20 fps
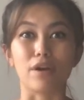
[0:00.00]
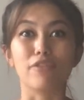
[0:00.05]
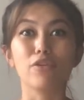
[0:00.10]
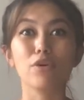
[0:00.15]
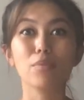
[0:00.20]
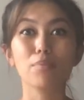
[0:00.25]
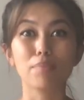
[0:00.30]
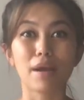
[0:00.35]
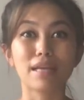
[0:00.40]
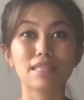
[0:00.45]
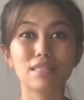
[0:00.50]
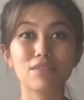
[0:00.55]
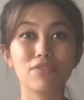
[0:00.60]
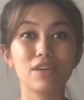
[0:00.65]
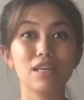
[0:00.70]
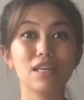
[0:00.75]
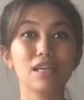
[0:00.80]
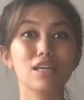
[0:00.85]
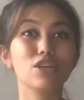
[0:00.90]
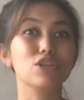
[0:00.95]
If you're
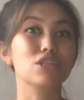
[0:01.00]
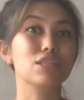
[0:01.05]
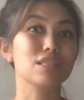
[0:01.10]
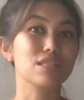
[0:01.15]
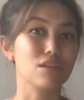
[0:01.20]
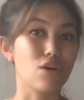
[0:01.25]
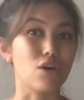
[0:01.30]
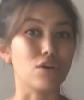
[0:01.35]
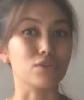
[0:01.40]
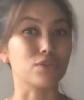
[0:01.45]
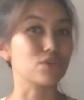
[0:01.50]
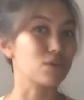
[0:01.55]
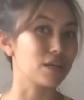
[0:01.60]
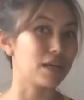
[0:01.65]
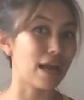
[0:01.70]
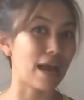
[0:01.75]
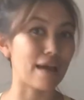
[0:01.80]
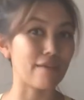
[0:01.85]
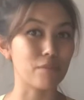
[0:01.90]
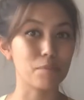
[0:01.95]
breastfeeding, you're still also
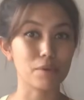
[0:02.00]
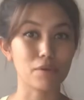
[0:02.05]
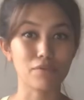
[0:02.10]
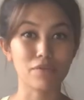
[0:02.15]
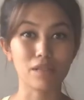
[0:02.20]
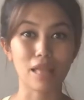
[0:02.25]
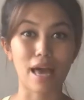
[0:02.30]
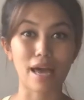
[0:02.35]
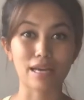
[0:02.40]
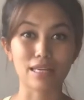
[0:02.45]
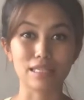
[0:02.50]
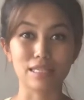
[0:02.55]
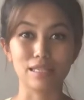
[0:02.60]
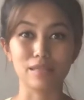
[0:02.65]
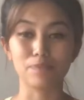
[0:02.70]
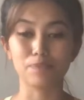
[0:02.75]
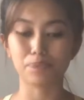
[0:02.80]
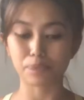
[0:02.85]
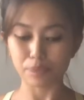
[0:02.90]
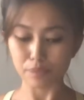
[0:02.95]
gonna have a bit of
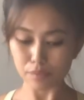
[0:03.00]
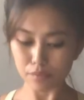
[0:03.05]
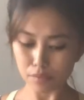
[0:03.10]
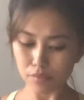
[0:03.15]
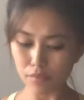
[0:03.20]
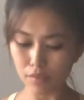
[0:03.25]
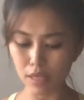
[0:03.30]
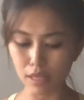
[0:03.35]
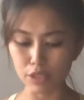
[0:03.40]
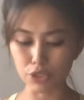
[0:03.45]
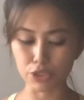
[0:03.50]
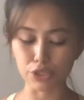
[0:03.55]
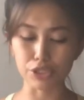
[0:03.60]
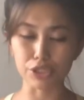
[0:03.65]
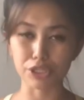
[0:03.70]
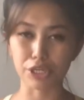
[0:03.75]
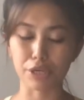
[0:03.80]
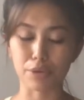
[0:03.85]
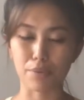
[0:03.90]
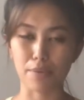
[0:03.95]
relaxin
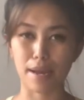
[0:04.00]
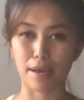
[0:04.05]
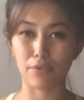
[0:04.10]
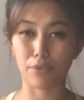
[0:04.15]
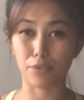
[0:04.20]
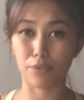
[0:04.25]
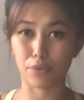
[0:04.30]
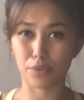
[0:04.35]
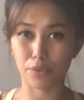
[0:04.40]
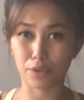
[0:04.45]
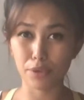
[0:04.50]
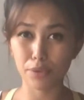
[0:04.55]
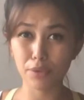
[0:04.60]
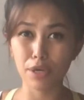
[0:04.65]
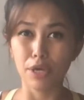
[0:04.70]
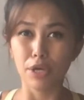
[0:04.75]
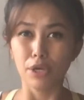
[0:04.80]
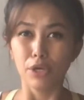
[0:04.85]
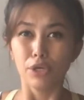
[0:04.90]
surging around through you.